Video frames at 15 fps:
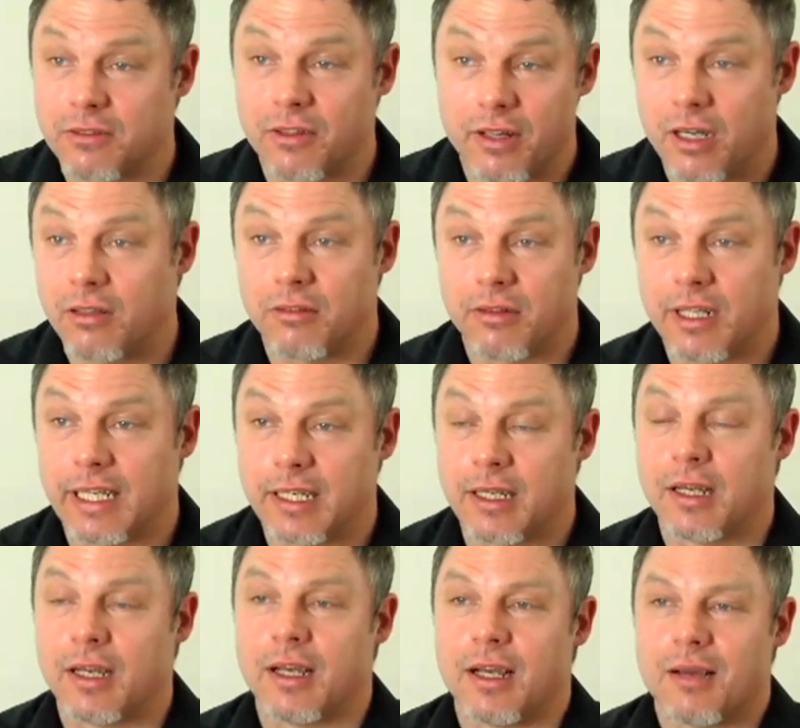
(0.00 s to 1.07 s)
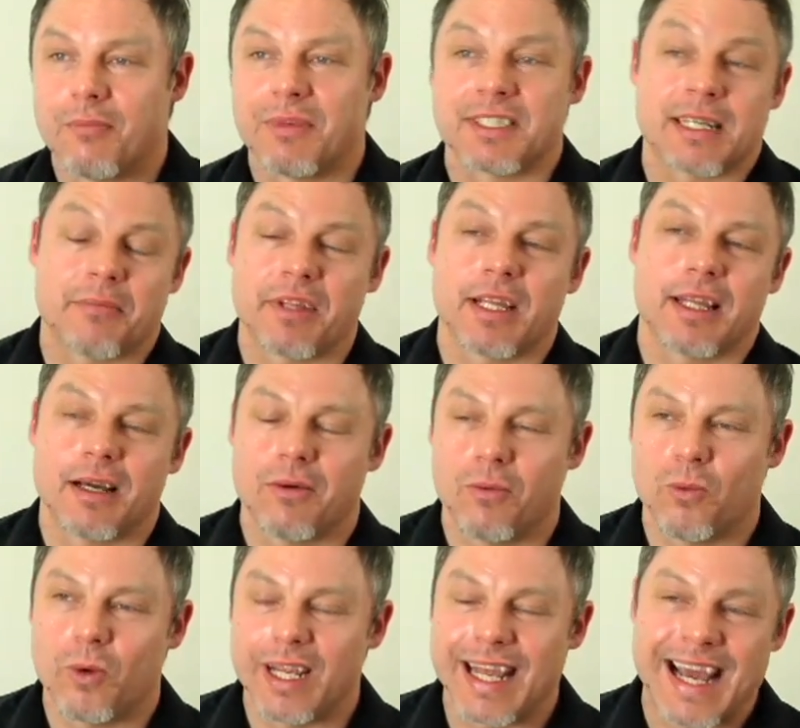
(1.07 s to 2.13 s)
to the whole thing, but something that
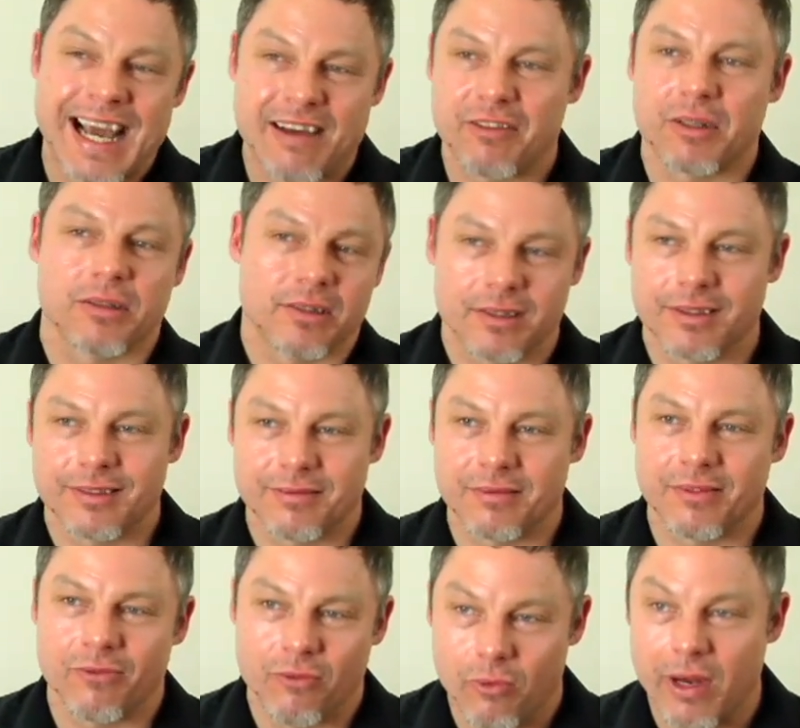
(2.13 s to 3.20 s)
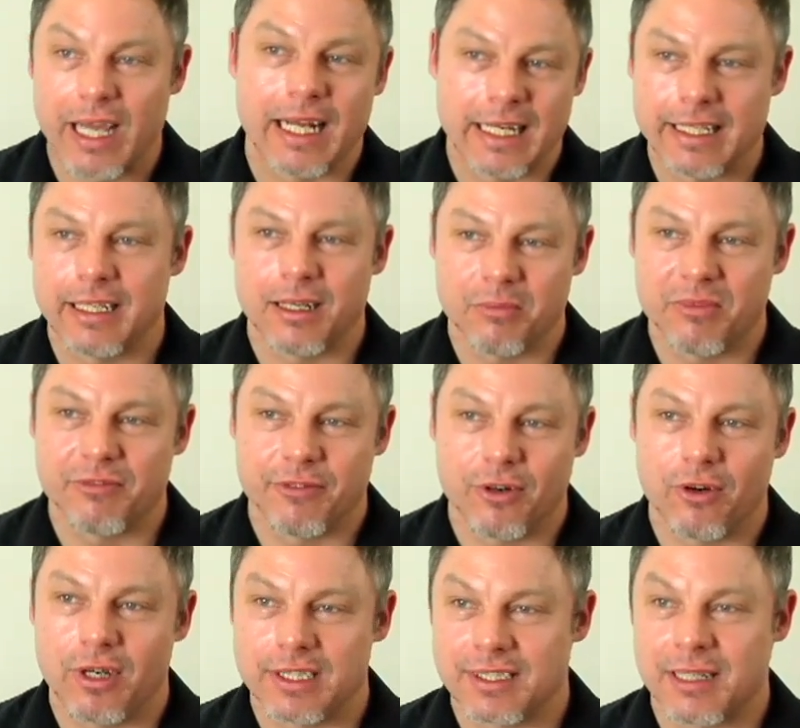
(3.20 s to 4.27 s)
we haven't really done
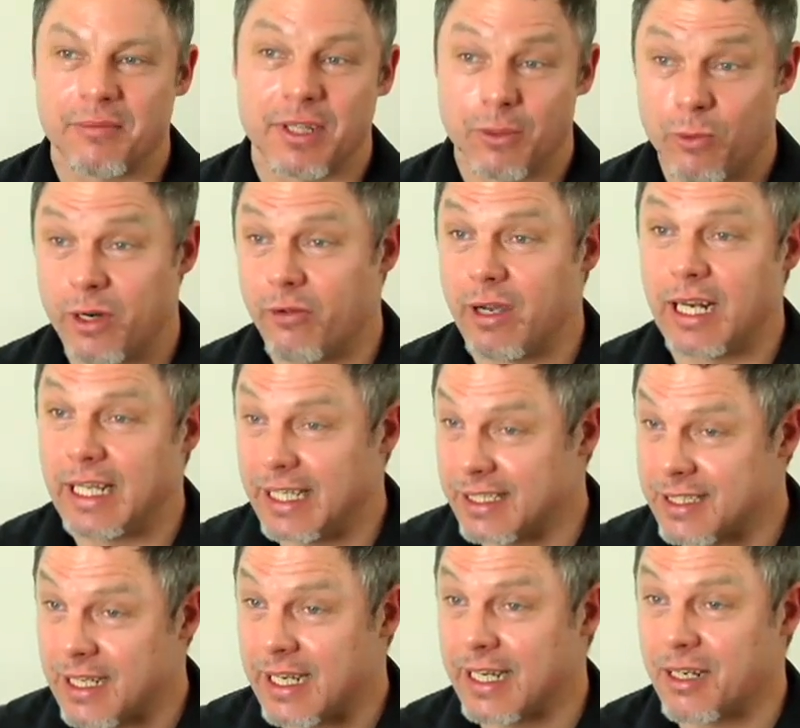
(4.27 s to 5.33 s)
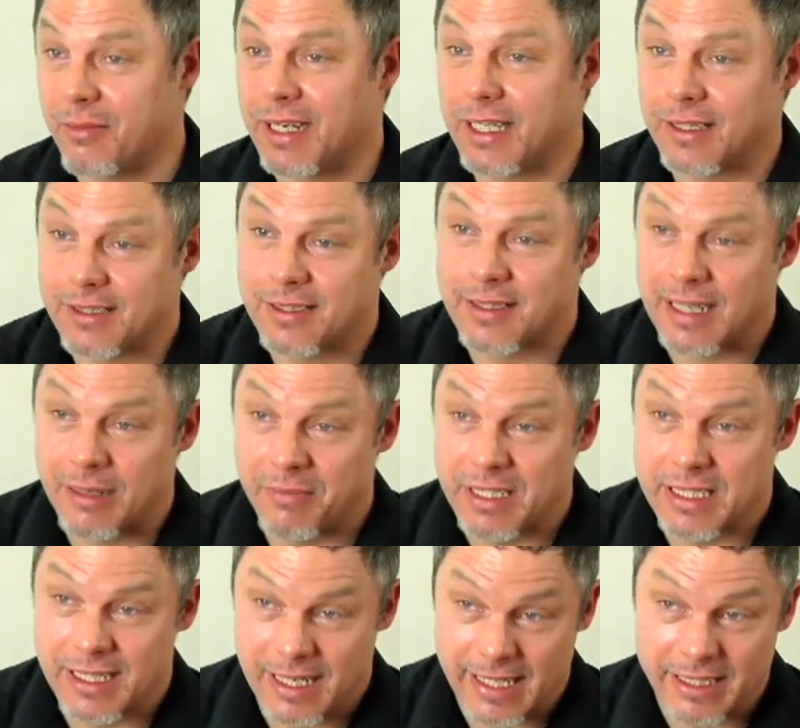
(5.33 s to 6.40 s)
before and something we're really excited about this time
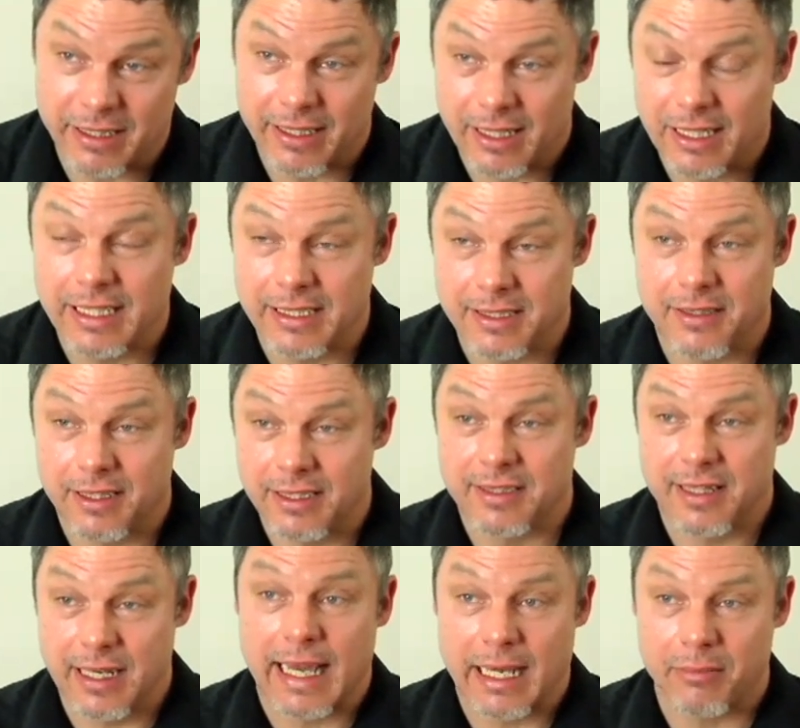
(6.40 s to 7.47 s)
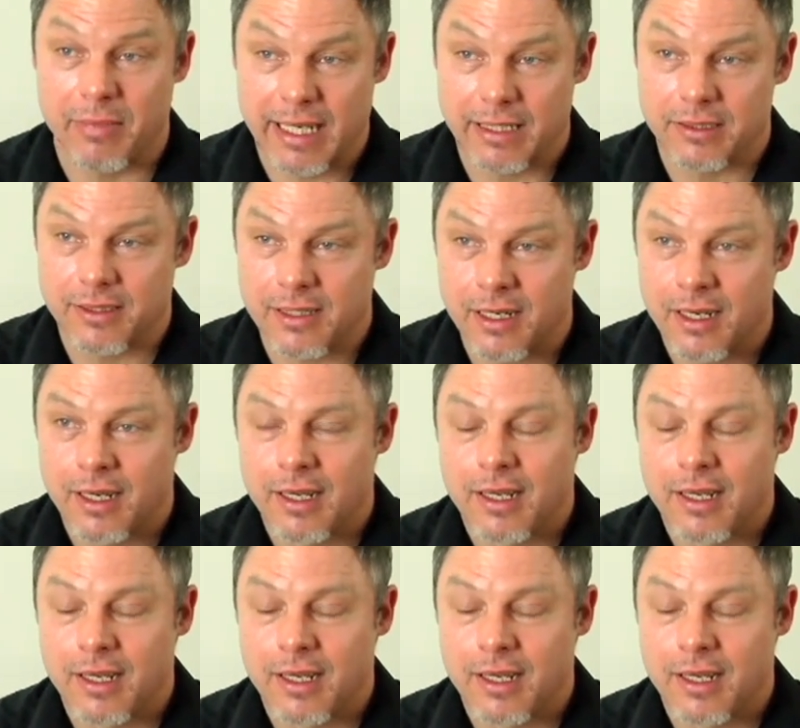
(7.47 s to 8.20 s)
is the land battles.